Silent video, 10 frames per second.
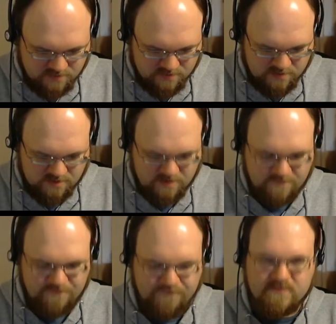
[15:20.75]

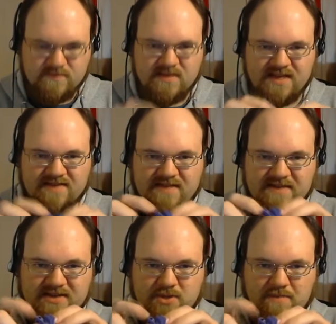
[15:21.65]
an
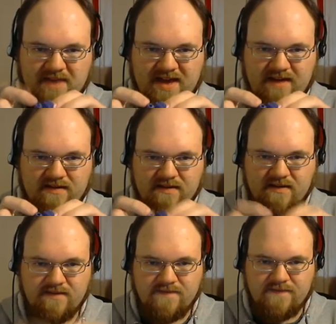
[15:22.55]
extra peg
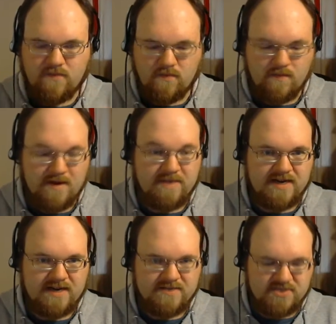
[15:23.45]
for weapon
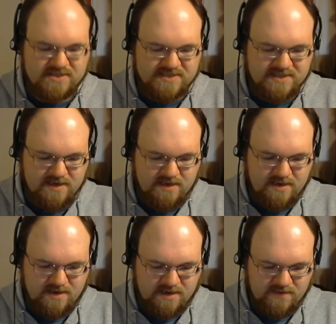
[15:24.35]
options,
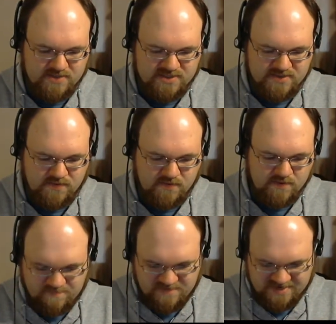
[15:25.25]
which is
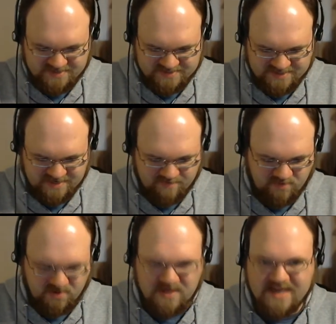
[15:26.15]
cool because like
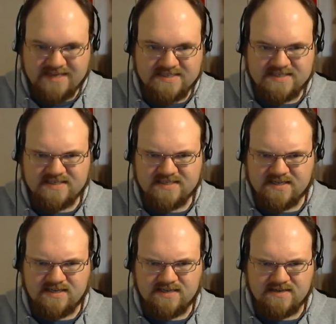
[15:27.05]
Brawl has
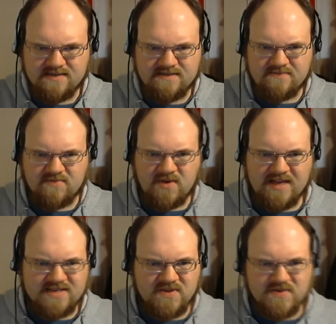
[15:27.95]

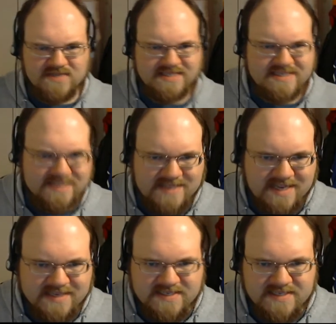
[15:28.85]
holes on his
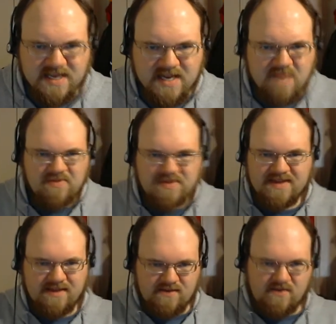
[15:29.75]
legs, but they
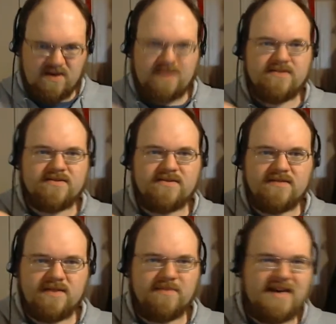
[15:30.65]
go under
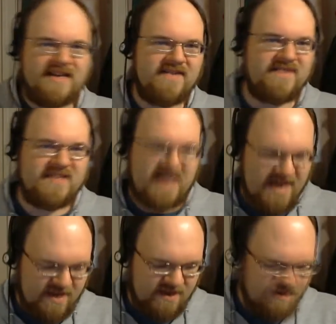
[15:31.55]
the body of the
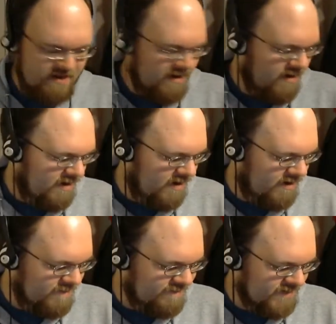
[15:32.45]
tank.
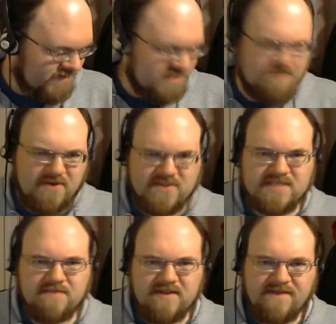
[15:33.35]
They're supposed
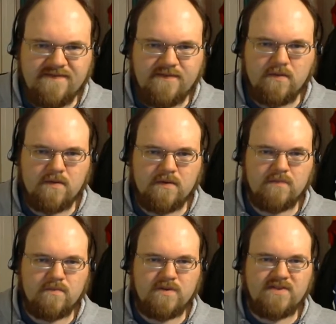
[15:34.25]
to be for
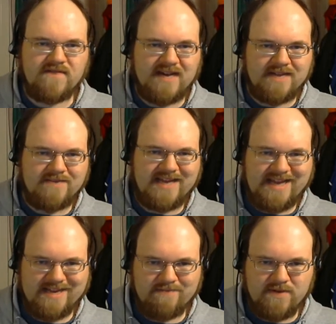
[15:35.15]
when you've got him in
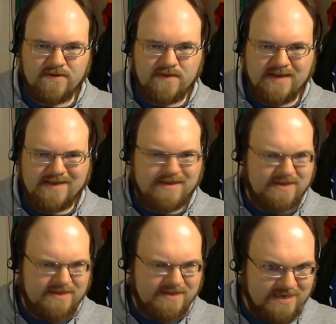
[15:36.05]
hand mode, I
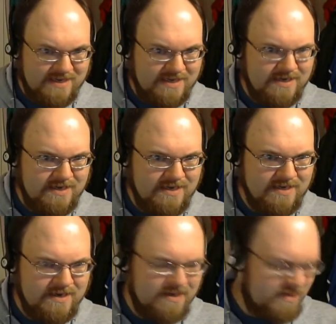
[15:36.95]
think.
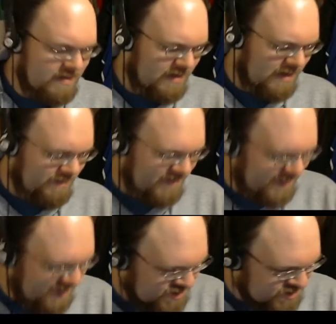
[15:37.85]
I'm not
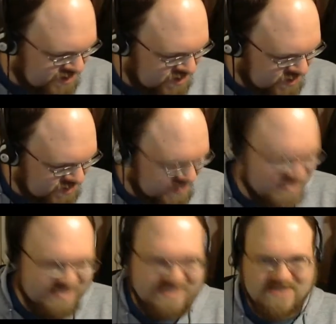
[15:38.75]
actually sure
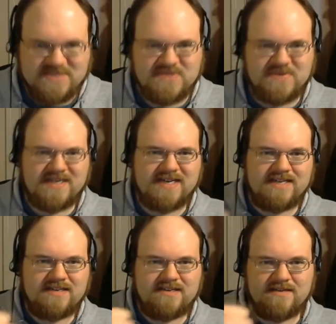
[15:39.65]
because he's also got
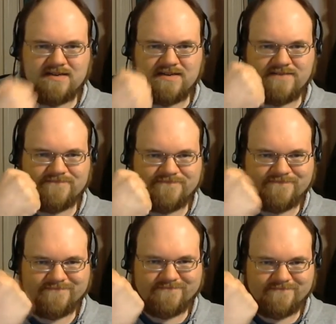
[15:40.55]

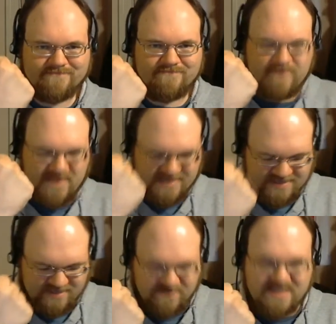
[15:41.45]

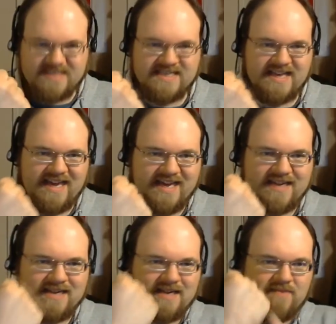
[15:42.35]
basically when he's a
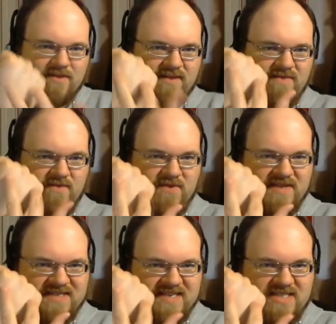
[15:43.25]
hand, I believe
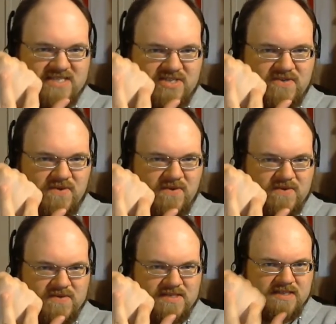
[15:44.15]
Bruticus has 2 holes